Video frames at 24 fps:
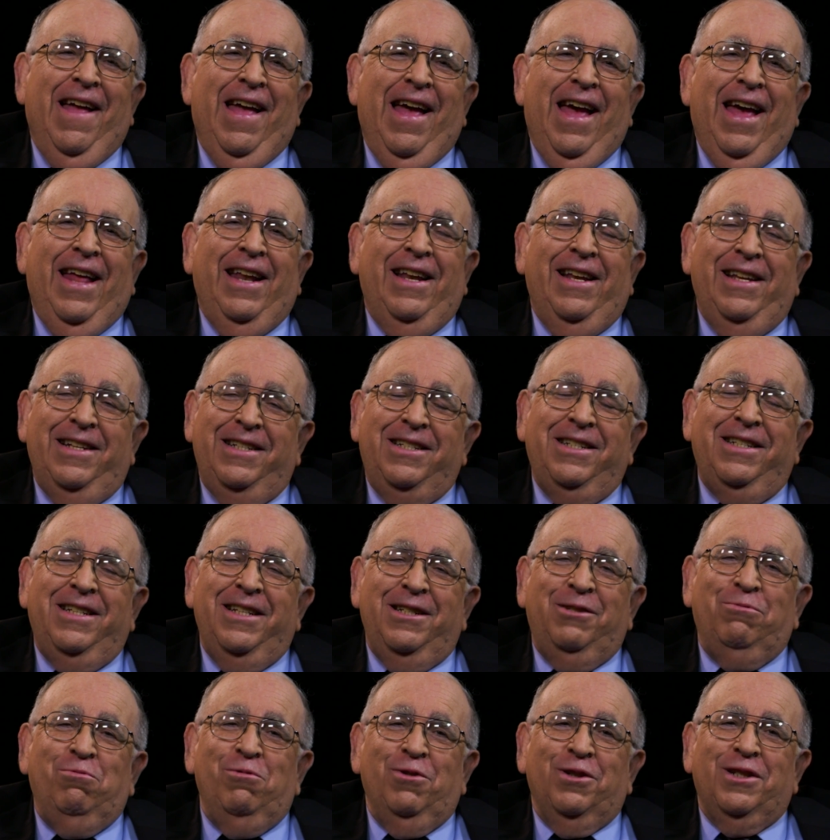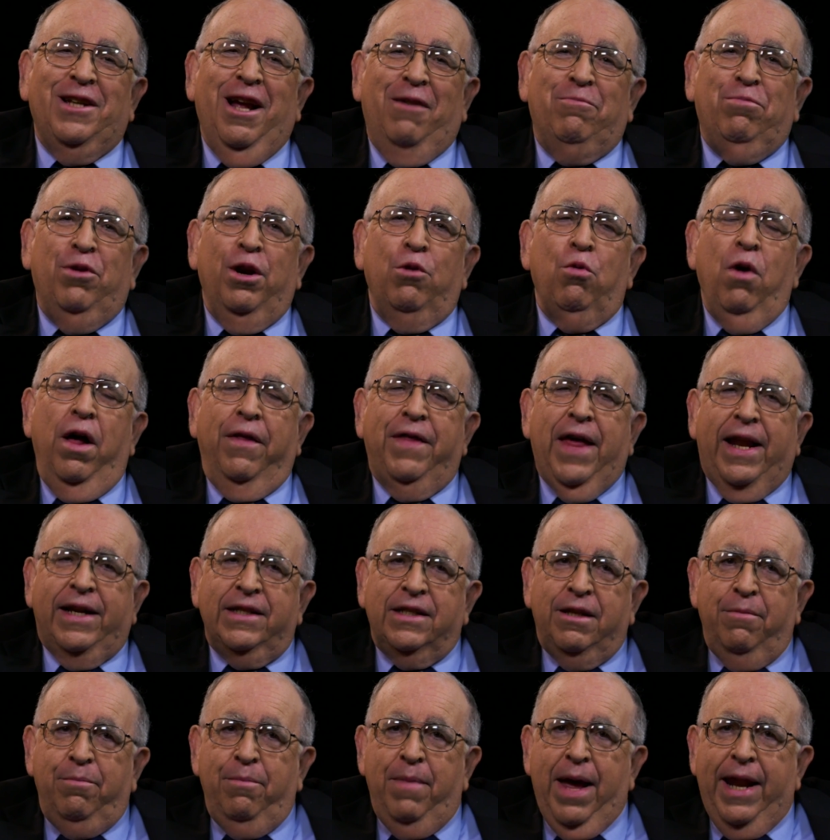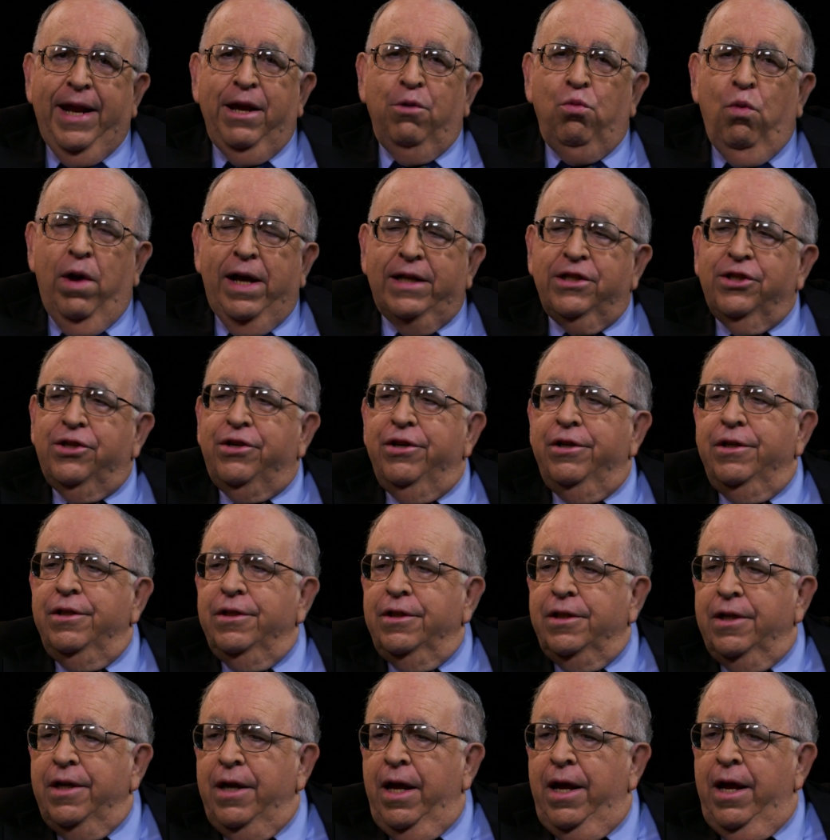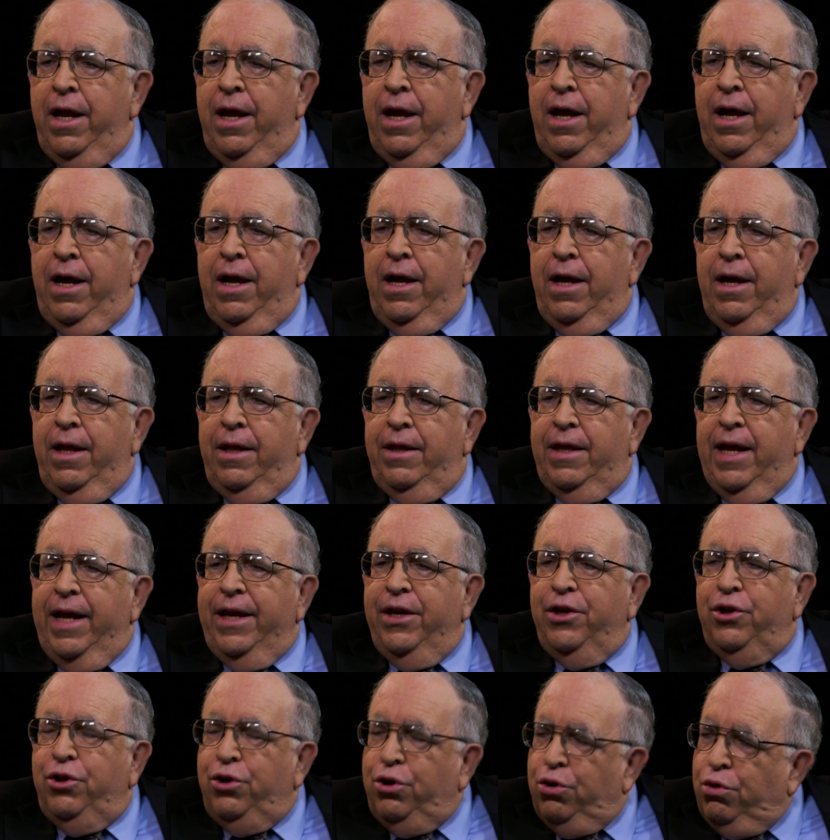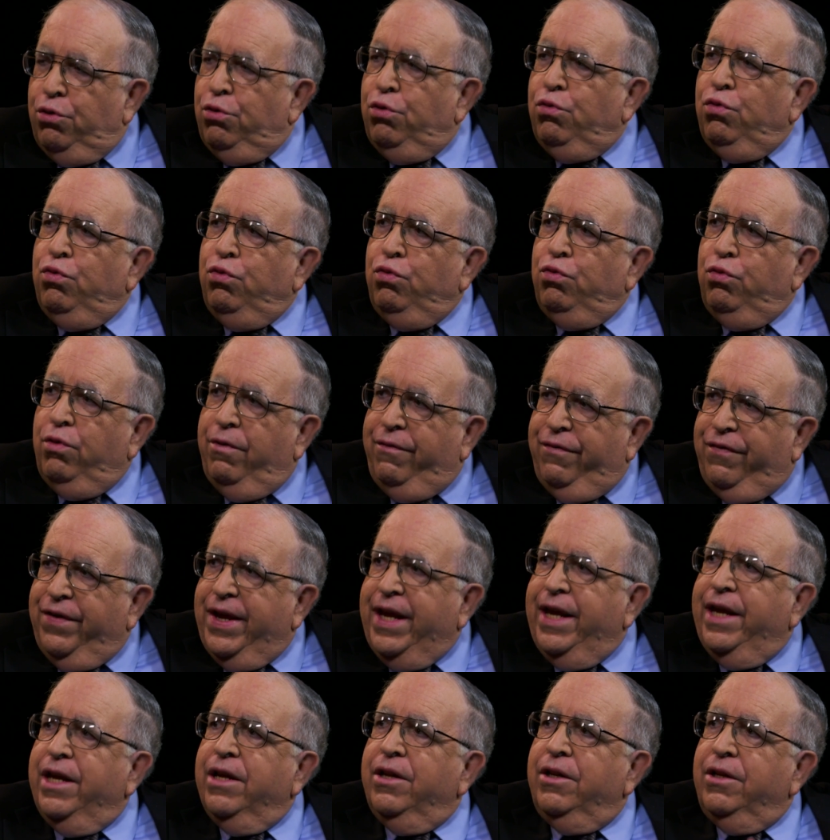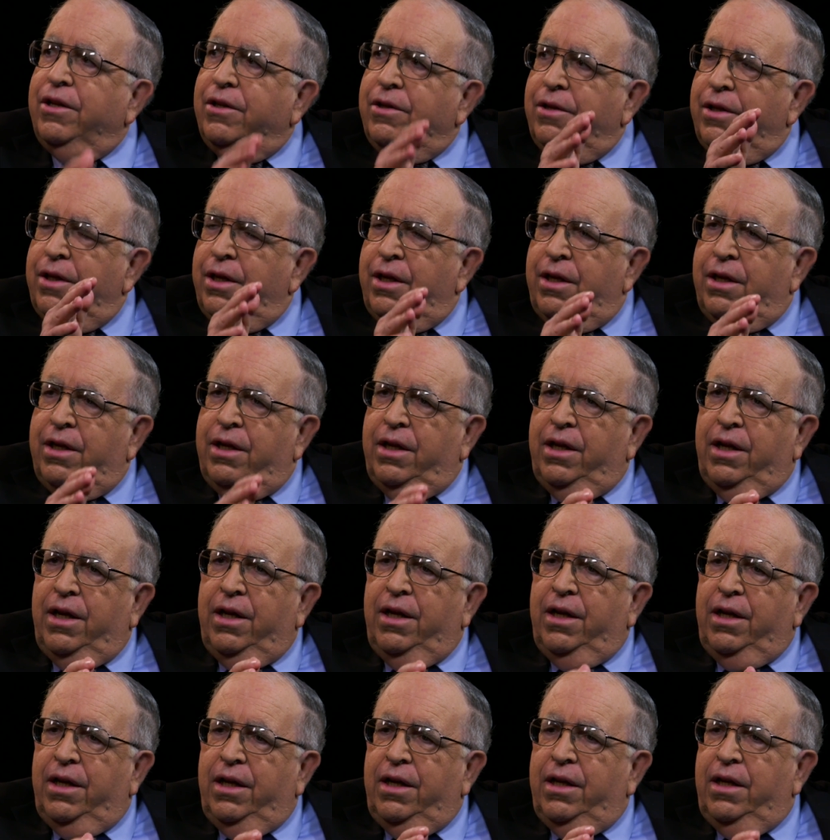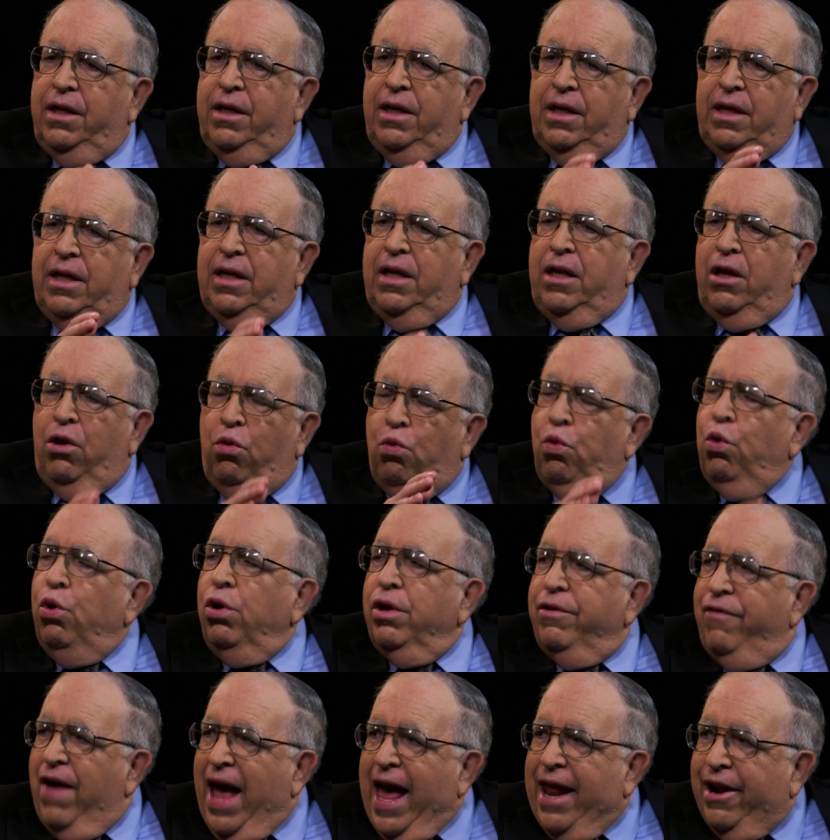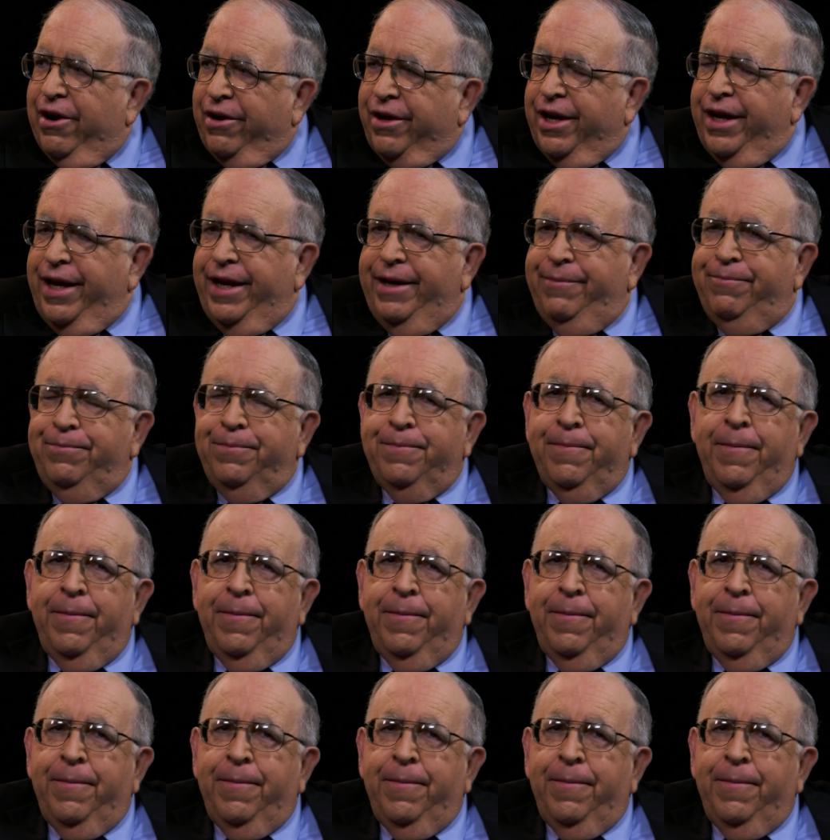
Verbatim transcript: And this works out pretty well. That is, in many Westerns, they do reveal a world of anarchy.